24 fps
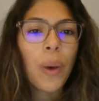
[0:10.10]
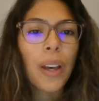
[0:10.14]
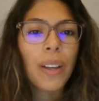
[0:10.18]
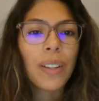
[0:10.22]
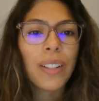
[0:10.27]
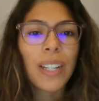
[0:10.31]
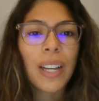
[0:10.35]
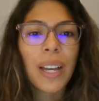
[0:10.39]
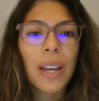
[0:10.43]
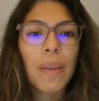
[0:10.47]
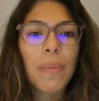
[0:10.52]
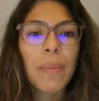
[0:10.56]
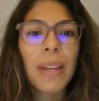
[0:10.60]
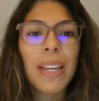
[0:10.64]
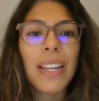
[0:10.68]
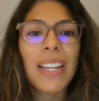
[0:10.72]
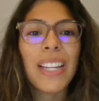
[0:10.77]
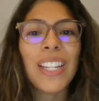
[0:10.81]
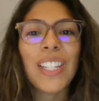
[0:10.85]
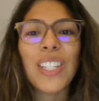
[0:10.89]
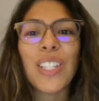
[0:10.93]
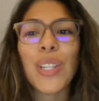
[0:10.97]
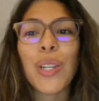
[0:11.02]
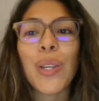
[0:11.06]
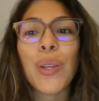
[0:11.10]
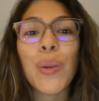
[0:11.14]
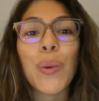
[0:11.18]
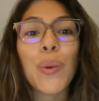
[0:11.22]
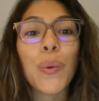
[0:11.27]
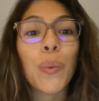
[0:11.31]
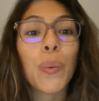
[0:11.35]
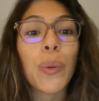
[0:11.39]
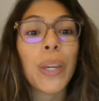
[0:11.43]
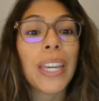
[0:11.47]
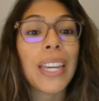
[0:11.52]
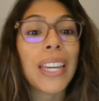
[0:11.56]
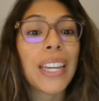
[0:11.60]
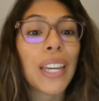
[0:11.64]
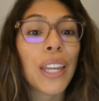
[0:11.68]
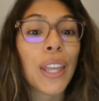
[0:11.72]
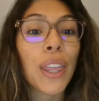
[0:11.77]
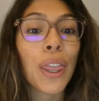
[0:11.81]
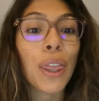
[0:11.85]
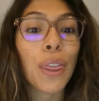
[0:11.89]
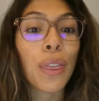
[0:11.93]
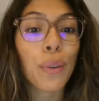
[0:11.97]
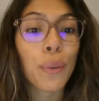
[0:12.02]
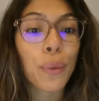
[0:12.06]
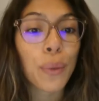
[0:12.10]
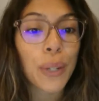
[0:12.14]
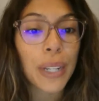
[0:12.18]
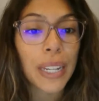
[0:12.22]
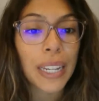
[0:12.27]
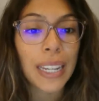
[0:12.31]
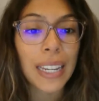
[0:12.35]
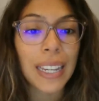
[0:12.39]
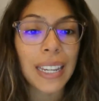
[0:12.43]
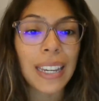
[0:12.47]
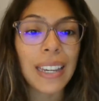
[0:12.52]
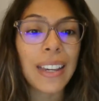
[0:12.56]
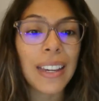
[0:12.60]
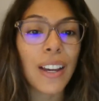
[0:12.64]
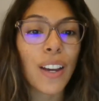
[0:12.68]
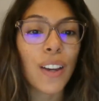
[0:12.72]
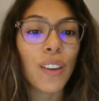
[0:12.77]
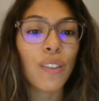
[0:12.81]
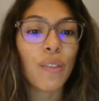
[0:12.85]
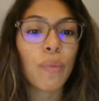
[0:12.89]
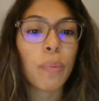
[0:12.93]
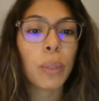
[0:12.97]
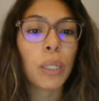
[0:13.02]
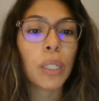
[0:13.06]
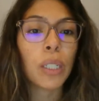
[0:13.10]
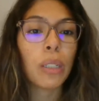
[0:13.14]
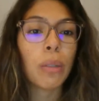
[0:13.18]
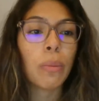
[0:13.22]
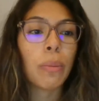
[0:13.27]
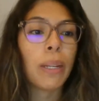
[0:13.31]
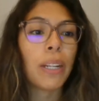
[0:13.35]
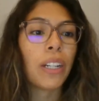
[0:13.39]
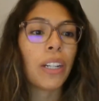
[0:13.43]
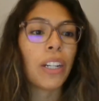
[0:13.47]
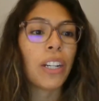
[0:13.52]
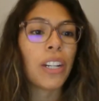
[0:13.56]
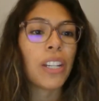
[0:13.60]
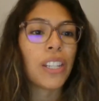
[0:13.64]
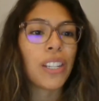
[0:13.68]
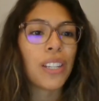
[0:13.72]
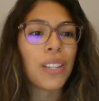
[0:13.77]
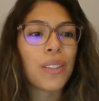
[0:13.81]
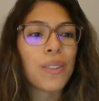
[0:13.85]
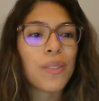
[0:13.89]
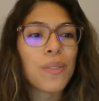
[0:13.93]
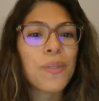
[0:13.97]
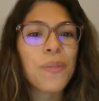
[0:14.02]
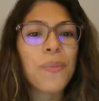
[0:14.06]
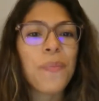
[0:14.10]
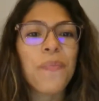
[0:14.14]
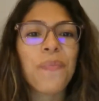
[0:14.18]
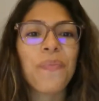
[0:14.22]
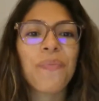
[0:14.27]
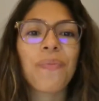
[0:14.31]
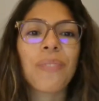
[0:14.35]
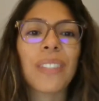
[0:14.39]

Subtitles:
Welcome to week 3 of Build a Better You.